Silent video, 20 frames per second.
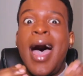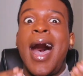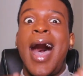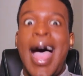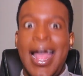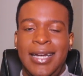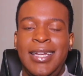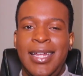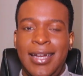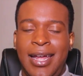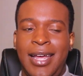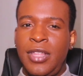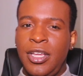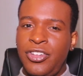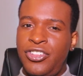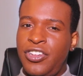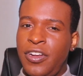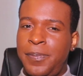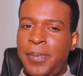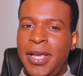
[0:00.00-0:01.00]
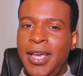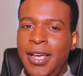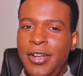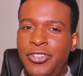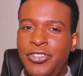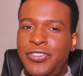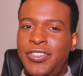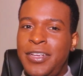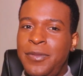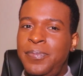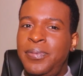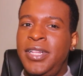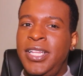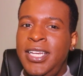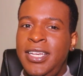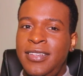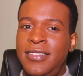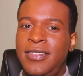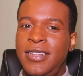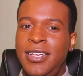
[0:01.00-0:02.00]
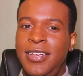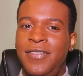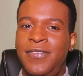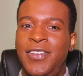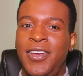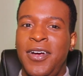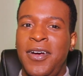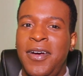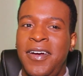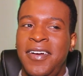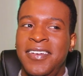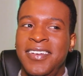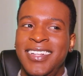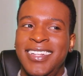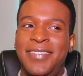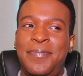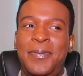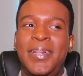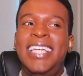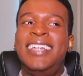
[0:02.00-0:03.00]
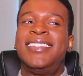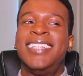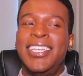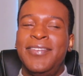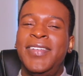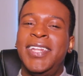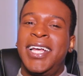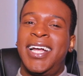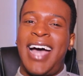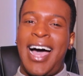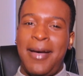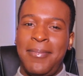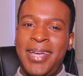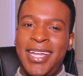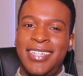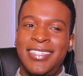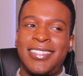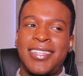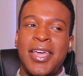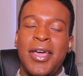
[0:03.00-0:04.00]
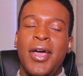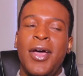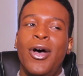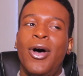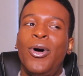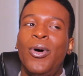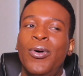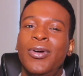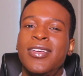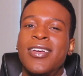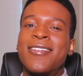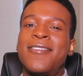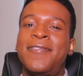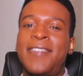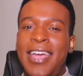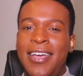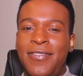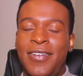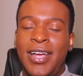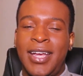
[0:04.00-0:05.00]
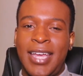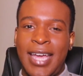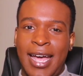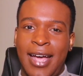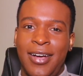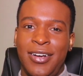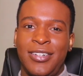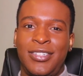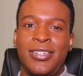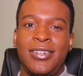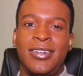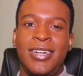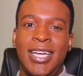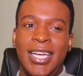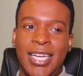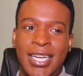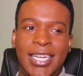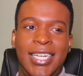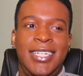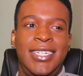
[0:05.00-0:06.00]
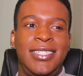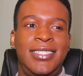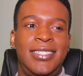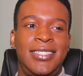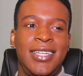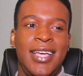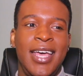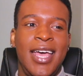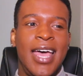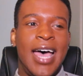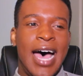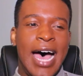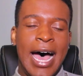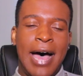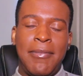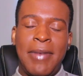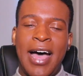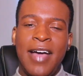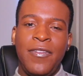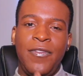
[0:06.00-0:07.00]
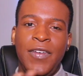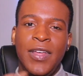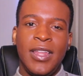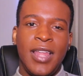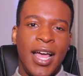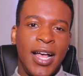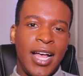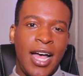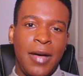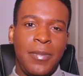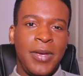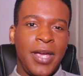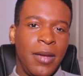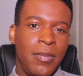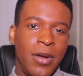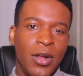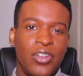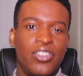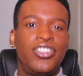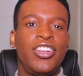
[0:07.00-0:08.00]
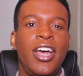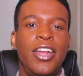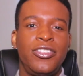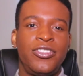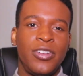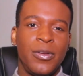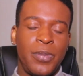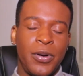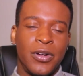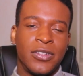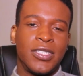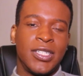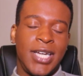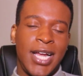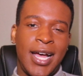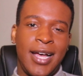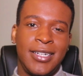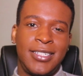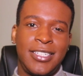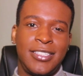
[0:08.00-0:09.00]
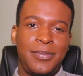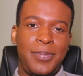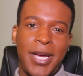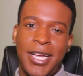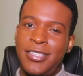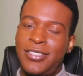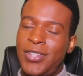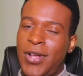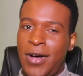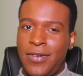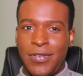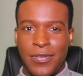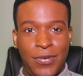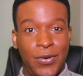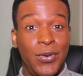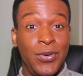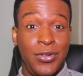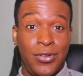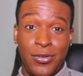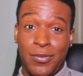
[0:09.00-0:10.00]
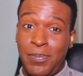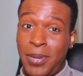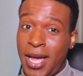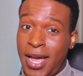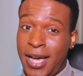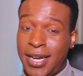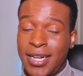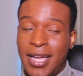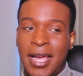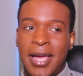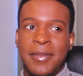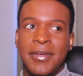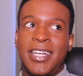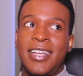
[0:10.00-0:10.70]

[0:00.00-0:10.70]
I need it. This should be interesting. Please leave your, please leave in the comments who your favorite character is. Um, I feel like I'll be able to judge your personalities based off of who you pick.